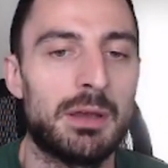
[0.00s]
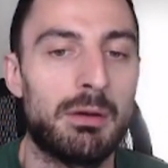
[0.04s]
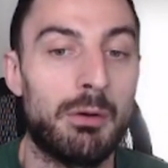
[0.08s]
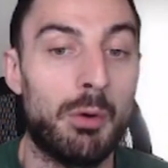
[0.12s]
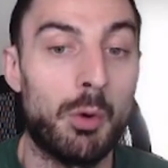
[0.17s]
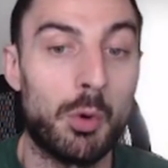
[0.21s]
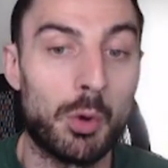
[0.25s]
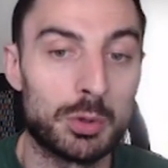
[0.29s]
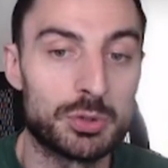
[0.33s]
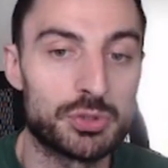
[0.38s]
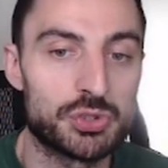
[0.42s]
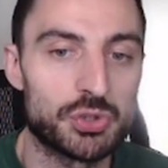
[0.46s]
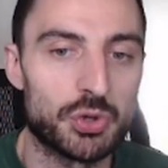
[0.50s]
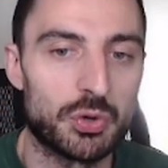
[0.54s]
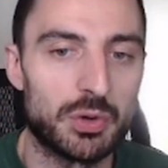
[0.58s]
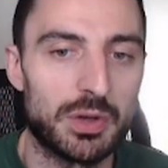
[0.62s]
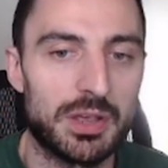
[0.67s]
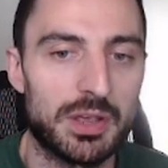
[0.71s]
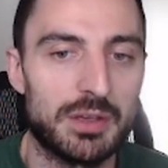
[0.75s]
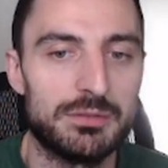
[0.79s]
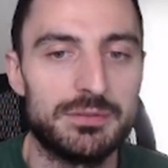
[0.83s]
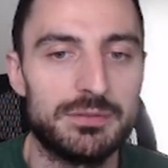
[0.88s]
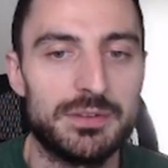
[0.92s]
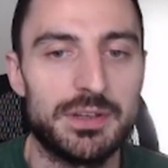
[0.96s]
Also
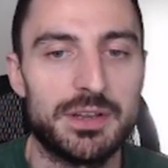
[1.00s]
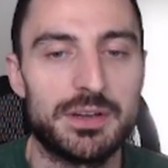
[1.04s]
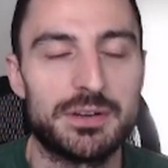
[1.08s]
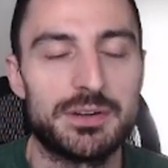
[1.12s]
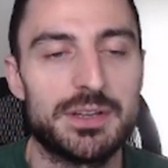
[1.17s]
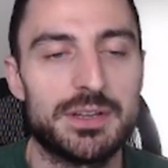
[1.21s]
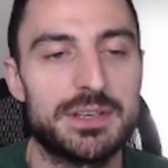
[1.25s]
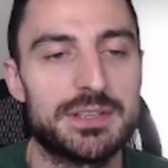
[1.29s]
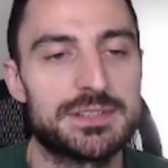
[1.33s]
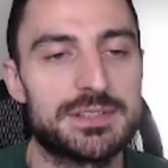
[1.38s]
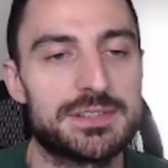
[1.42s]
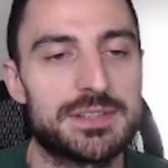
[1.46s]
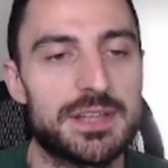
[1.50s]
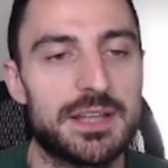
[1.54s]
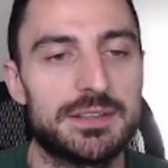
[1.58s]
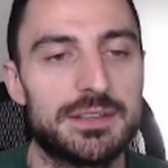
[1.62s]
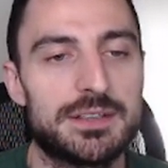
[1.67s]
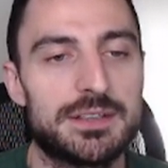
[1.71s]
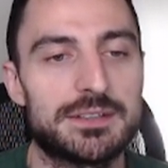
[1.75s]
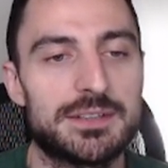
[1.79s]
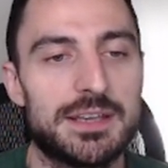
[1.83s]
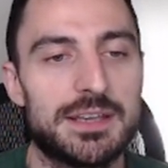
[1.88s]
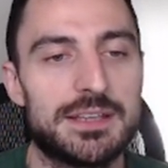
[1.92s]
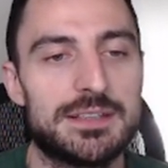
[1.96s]
a very
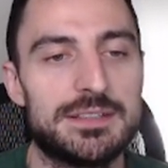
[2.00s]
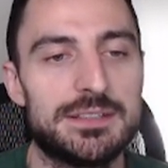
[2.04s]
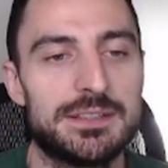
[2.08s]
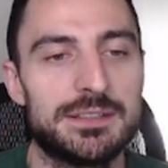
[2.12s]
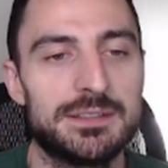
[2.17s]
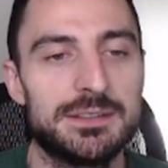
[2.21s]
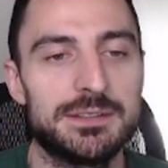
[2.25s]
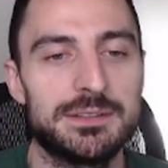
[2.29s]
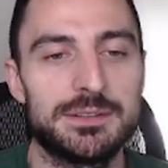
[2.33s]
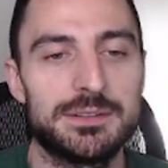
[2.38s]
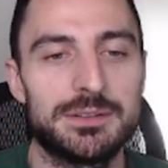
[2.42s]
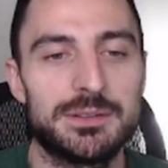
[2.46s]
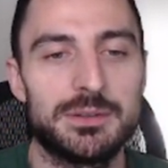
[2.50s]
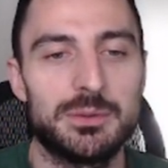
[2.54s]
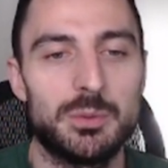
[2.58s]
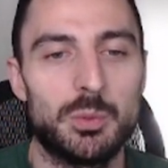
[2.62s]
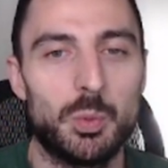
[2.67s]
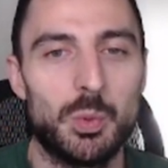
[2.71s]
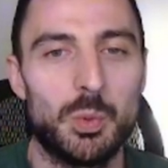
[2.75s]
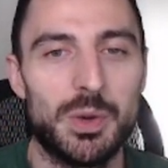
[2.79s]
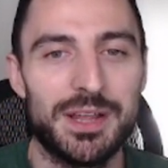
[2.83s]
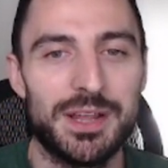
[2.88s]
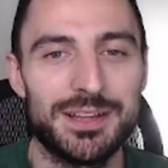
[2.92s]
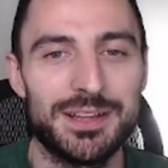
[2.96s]
standard idea.
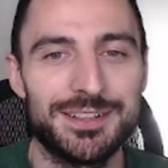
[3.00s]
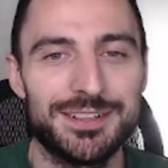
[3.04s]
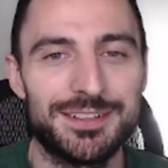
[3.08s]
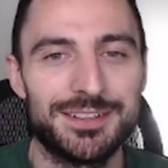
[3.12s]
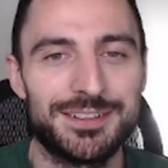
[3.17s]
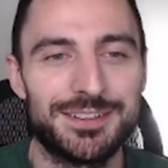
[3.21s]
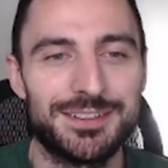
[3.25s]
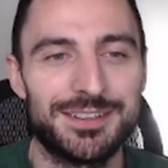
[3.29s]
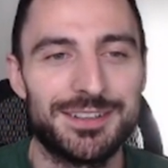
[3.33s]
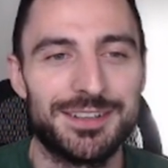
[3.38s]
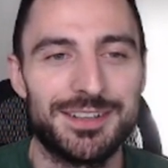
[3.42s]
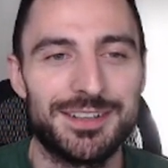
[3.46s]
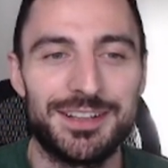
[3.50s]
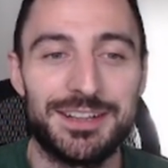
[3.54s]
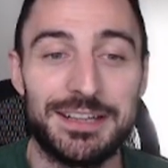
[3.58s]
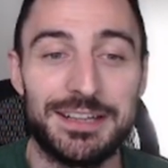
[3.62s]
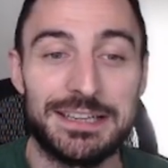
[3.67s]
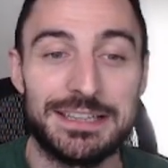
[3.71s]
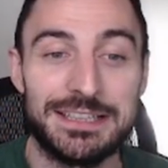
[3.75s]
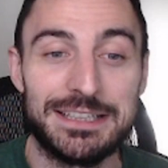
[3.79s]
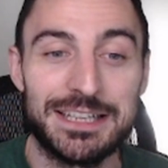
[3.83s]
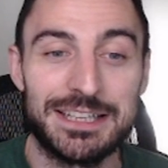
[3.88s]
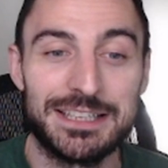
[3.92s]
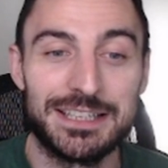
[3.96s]
Well,
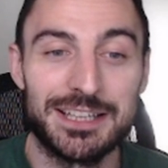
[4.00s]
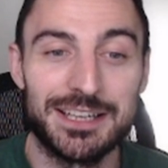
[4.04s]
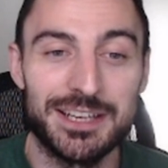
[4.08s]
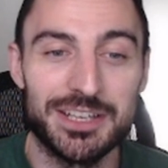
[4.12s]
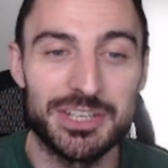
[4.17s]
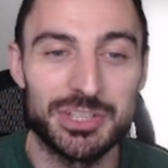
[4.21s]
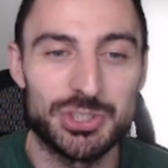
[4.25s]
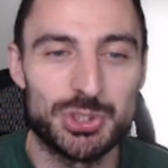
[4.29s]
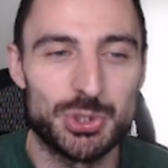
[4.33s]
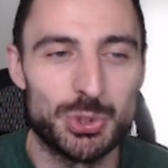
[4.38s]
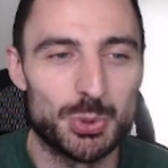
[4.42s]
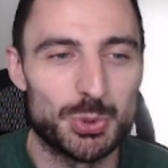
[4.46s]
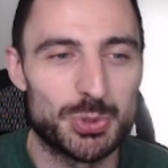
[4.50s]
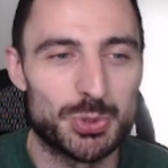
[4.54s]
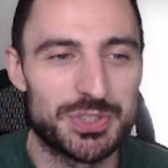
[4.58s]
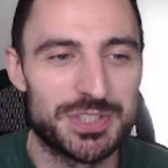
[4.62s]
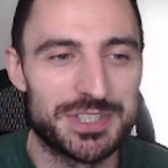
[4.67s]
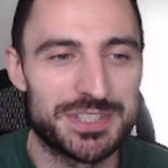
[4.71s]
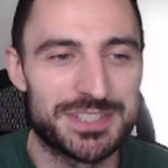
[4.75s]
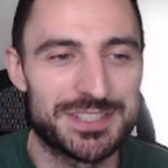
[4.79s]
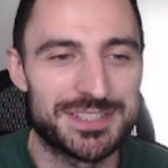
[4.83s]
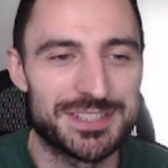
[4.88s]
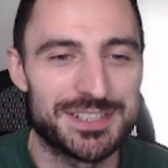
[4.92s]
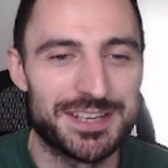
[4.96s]
Lela
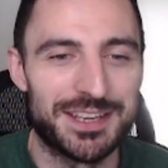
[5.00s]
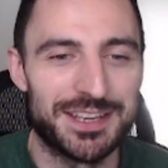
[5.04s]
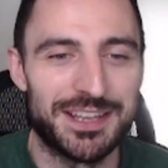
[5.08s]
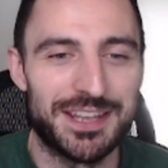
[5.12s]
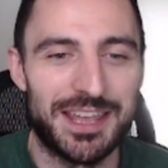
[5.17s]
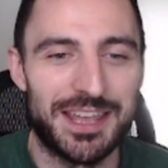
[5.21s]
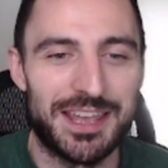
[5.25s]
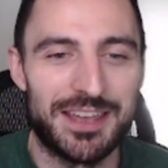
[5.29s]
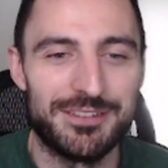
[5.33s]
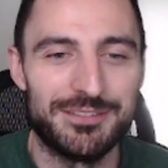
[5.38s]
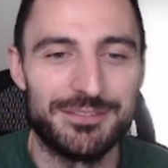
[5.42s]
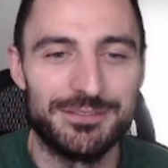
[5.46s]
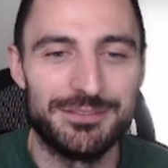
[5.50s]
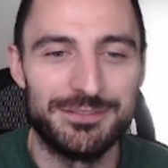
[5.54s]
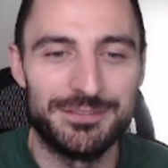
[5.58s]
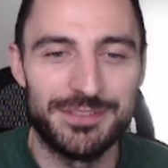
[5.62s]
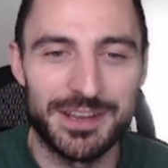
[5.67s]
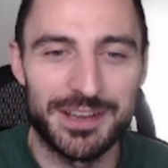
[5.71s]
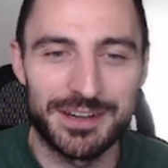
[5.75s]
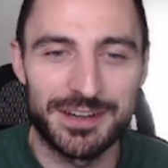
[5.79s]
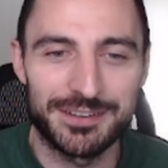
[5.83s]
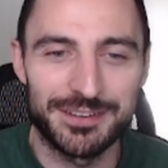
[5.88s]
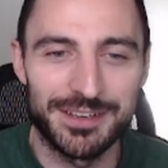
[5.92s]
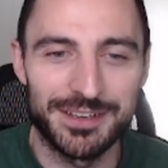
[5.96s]
chooses a
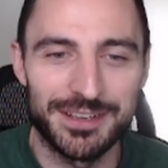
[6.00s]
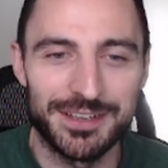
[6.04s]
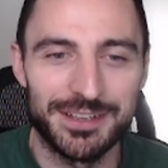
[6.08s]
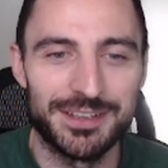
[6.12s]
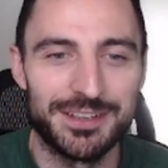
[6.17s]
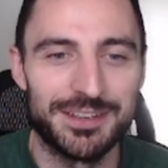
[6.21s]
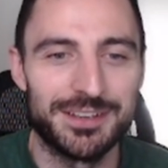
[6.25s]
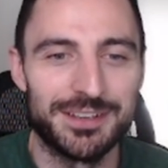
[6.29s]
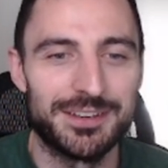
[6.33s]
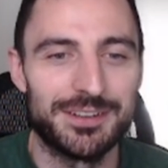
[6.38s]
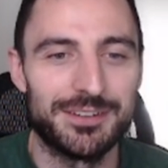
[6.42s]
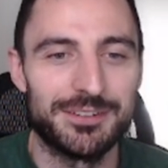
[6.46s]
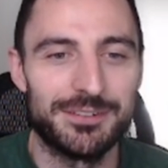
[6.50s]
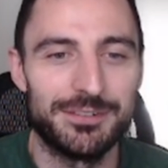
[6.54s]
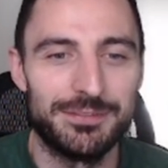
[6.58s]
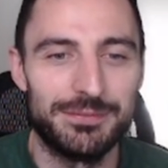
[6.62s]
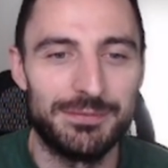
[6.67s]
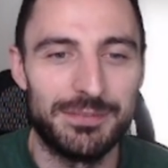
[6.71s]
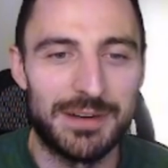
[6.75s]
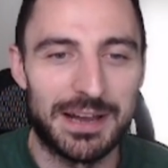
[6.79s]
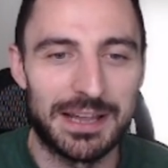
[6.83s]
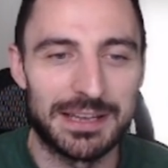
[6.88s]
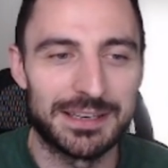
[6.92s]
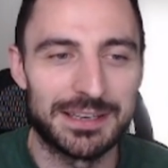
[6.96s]
very
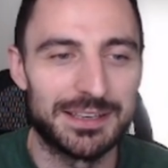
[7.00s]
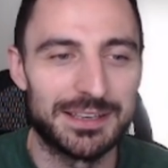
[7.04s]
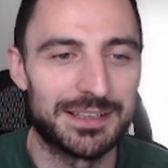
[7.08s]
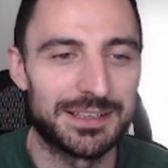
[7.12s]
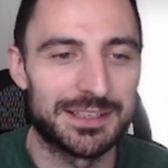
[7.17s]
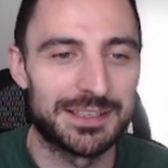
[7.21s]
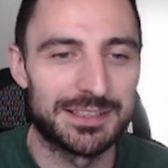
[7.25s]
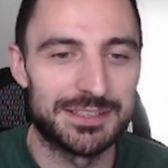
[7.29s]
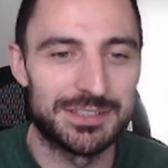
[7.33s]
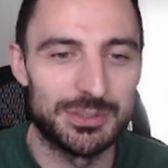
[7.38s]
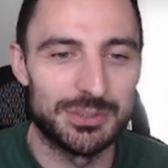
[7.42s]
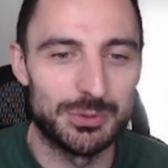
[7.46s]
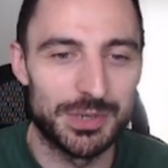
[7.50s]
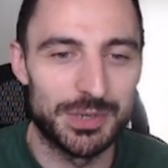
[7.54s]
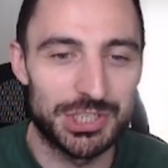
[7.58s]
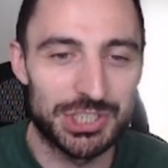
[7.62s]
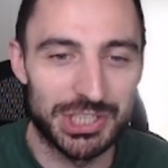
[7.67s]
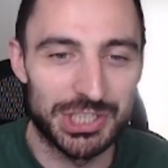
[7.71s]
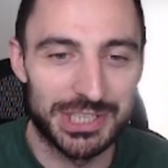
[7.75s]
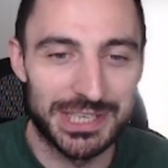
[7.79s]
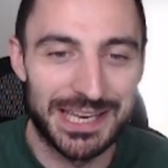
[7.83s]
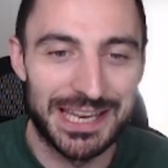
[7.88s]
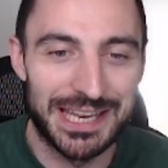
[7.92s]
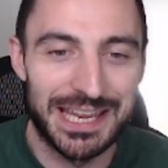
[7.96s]
fun continuation,
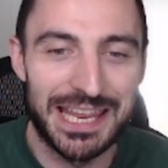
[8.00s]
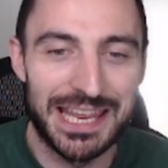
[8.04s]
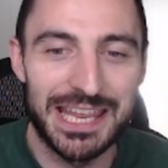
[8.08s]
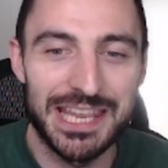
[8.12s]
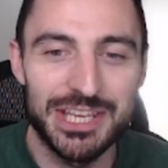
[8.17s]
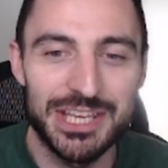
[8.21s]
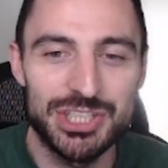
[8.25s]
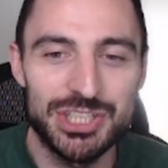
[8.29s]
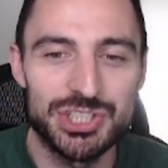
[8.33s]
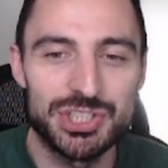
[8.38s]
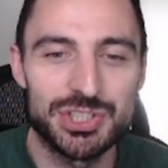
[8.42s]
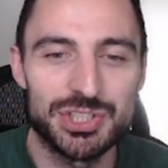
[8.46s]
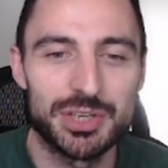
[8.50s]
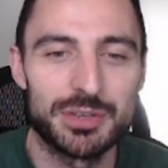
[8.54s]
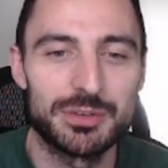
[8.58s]
h4.